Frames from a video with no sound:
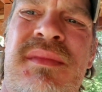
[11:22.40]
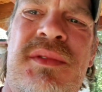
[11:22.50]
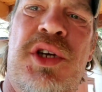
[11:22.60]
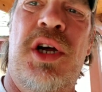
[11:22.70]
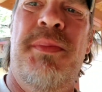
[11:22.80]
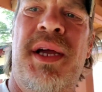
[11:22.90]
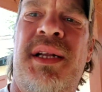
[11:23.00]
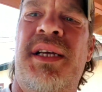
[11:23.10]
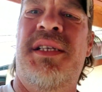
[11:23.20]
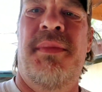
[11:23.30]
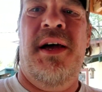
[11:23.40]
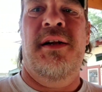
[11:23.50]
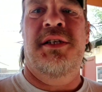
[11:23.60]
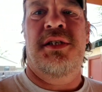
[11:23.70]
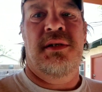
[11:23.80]
could be a
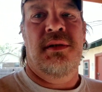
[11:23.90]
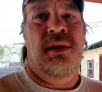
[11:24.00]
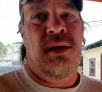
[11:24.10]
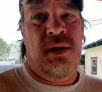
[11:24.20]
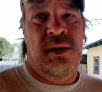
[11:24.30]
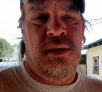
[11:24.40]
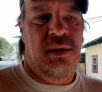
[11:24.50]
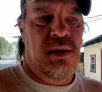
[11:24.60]
disadvantage on